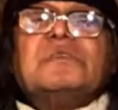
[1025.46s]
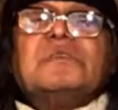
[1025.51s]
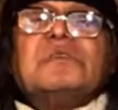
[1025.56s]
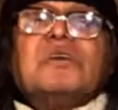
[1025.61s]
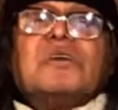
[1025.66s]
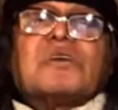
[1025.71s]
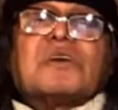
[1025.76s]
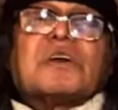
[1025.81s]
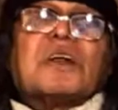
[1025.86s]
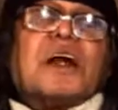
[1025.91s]

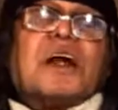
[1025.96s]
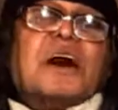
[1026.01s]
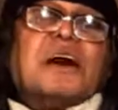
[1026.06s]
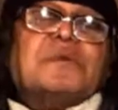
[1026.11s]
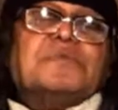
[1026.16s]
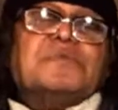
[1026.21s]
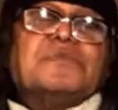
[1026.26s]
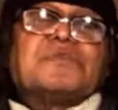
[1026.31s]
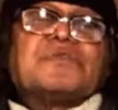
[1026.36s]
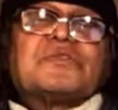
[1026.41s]
or
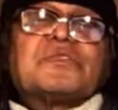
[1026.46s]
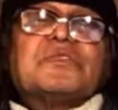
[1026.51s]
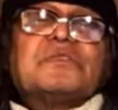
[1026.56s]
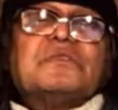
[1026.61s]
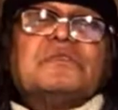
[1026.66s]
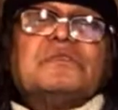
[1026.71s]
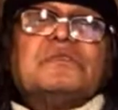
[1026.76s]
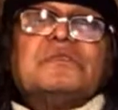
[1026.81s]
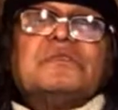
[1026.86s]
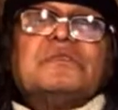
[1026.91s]
crimes
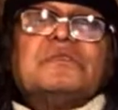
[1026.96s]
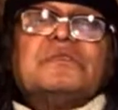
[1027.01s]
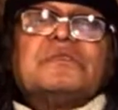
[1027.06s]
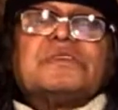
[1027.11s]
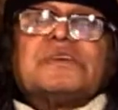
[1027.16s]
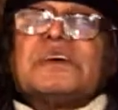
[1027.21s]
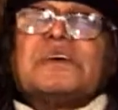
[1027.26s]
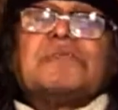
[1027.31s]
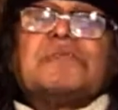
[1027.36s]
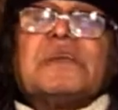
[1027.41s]

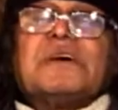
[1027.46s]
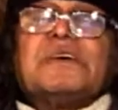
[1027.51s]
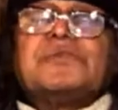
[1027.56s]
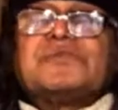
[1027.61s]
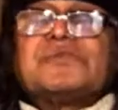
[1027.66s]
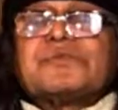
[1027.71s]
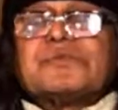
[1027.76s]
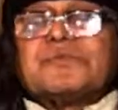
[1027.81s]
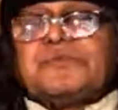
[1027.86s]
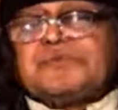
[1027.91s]
take
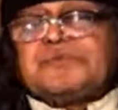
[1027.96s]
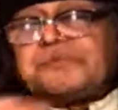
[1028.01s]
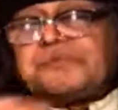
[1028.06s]
place.